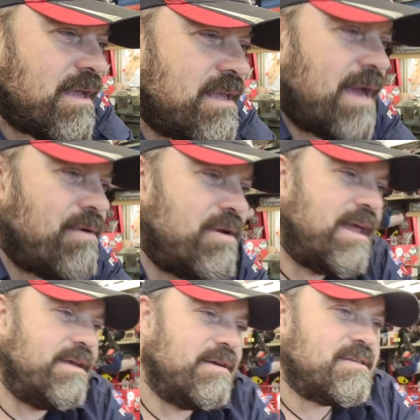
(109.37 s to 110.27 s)
Gary
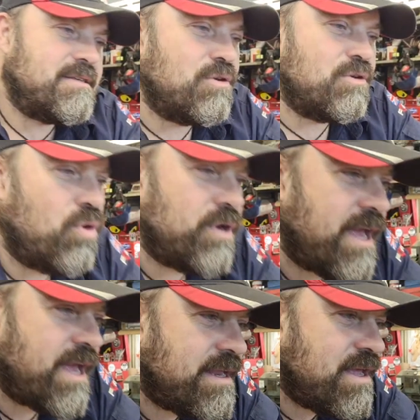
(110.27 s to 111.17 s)
Lennox. Good morning,
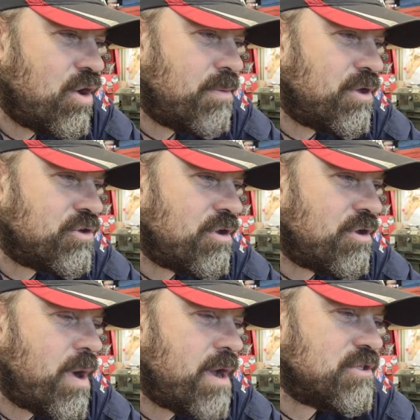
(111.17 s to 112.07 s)
Andy. Hope you're
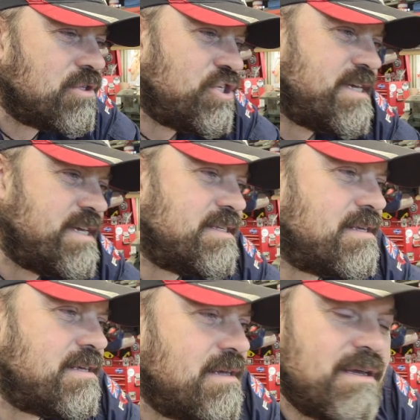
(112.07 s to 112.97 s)
doing well. Cheers.
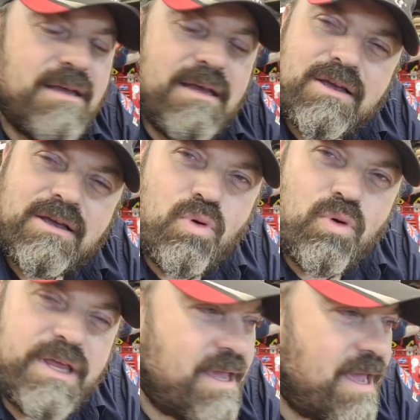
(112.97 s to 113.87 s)
Good
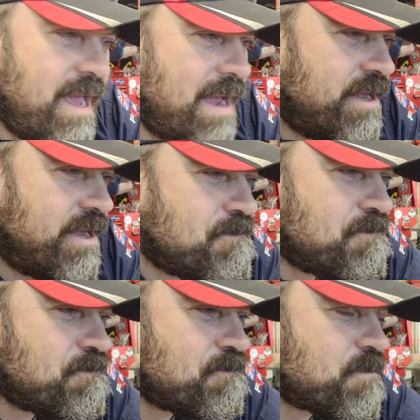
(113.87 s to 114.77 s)
morning, Gary.
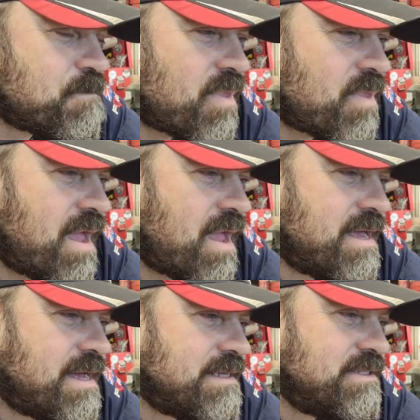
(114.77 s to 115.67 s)

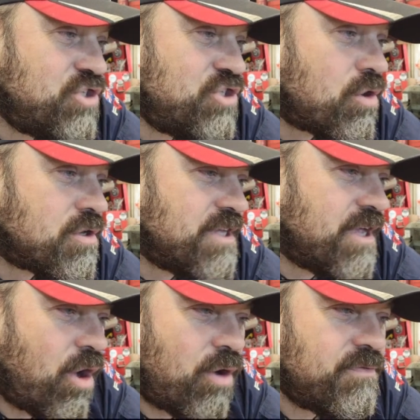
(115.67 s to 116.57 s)

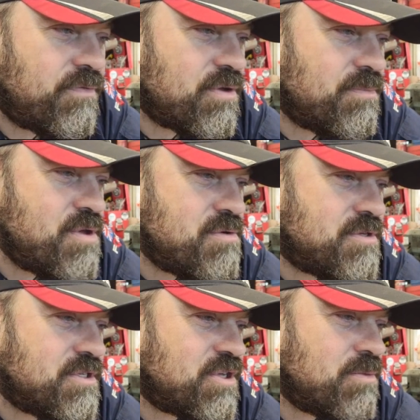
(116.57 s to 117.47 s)
Doctor of
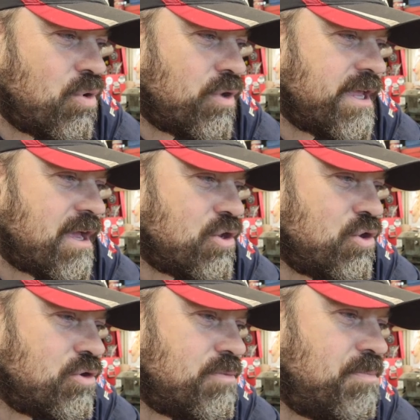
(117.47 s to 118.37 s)
Computers. Good morning,
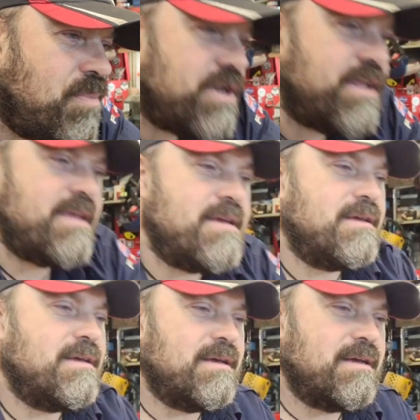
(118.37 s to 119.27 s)
good buddy.
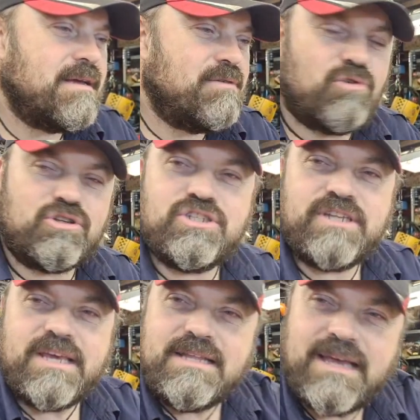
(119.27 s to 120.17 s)
Roger
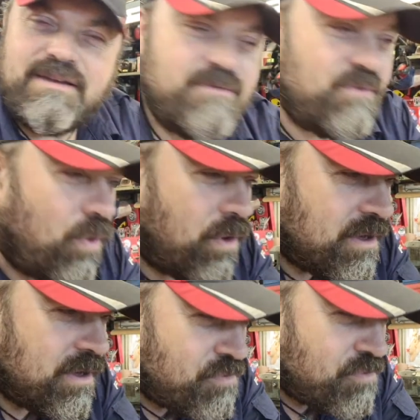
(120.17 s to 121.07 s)
D. 10-4.
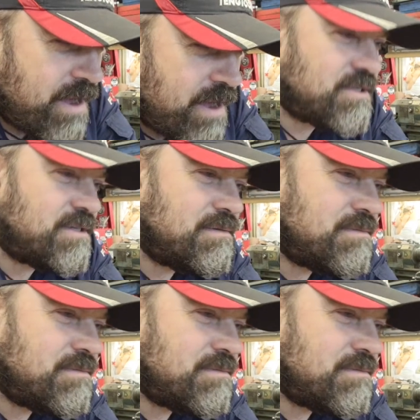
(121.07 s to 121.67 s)
Over and out.